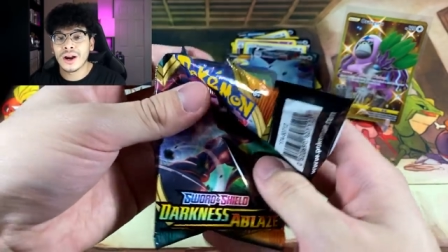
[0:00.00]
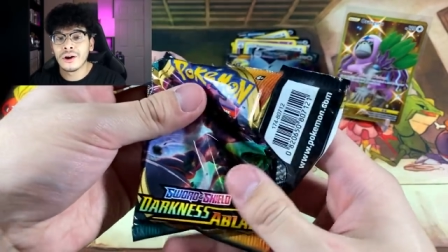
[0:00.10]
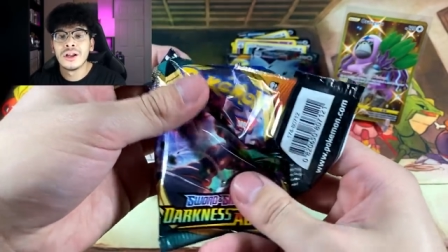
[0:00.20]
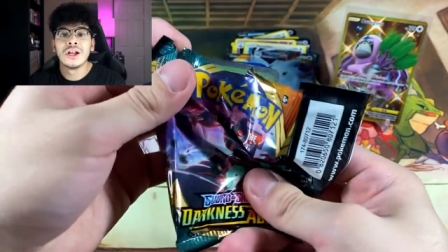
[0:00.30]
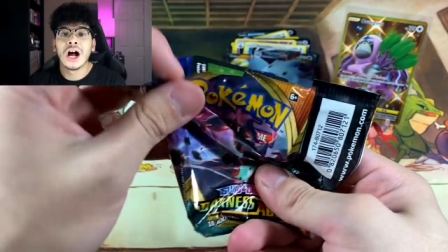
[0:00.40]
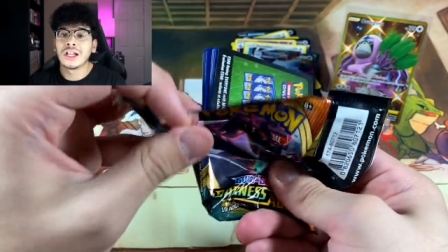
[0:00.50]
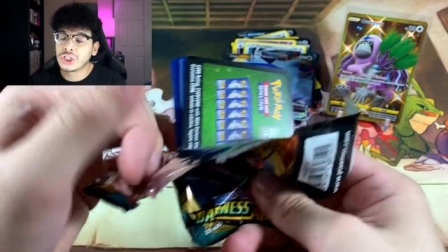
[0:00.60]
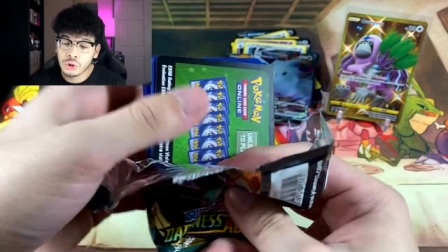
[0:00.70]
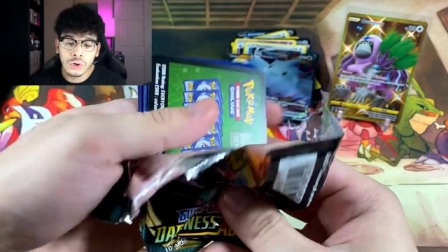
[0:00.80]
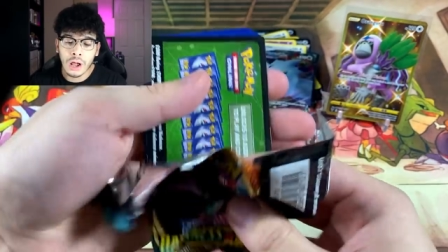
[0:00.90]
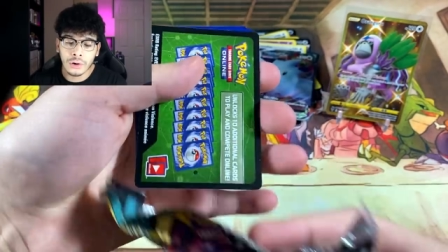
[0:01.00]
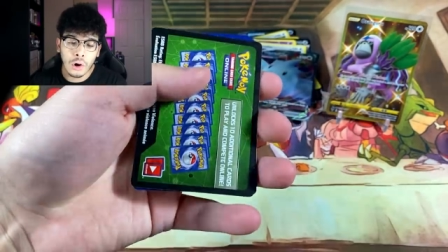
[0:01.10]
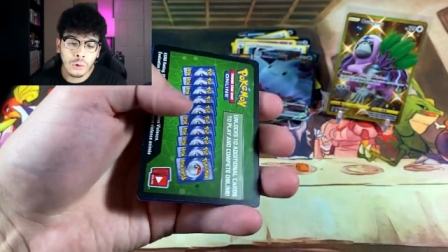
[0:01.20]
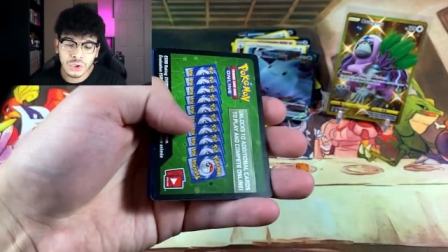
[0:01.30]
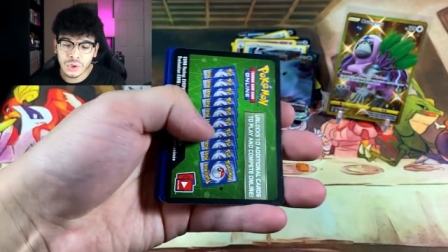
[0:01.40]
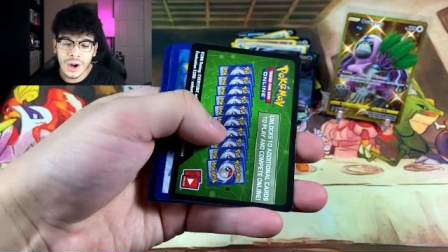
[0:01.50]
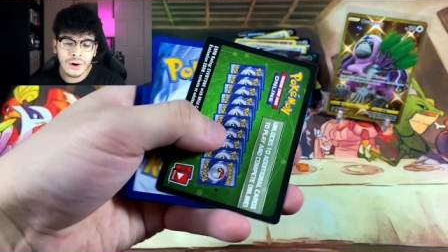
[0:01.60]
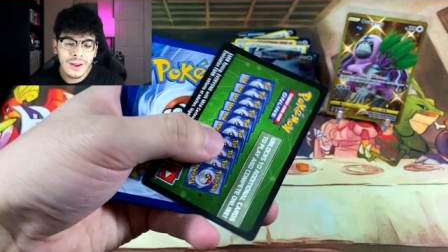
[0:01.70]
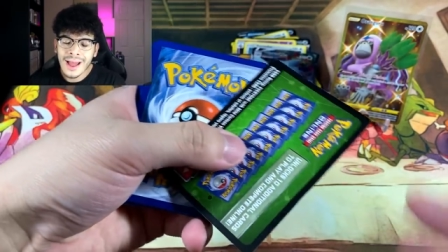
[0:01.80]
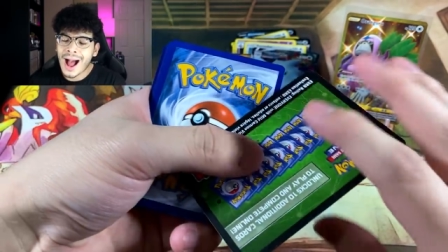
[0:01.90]
Rare, a $2 Ultra
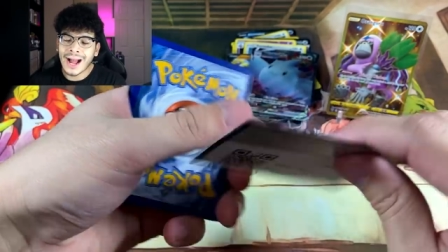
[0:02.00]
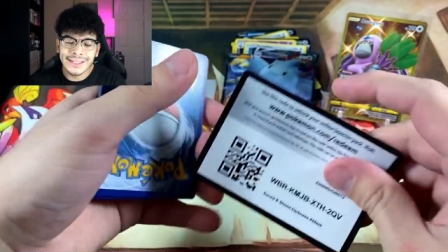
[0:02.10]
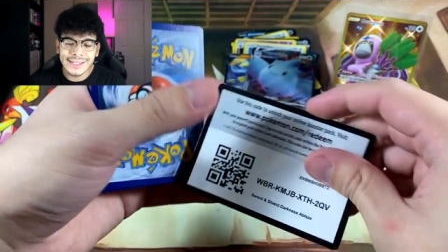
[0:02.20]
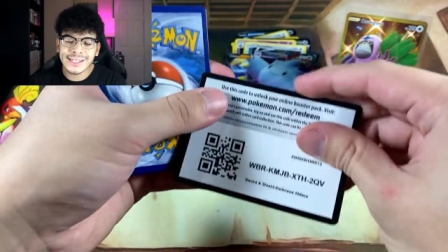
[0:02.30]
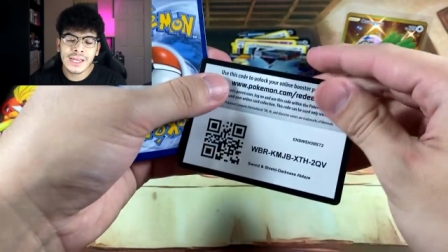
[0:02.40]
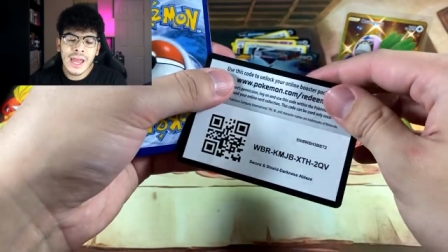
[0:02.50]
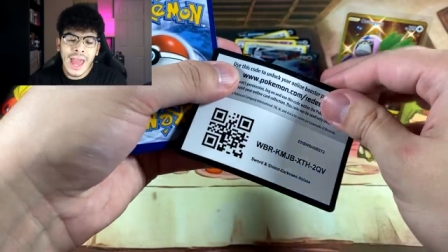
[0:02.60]
Rare. I just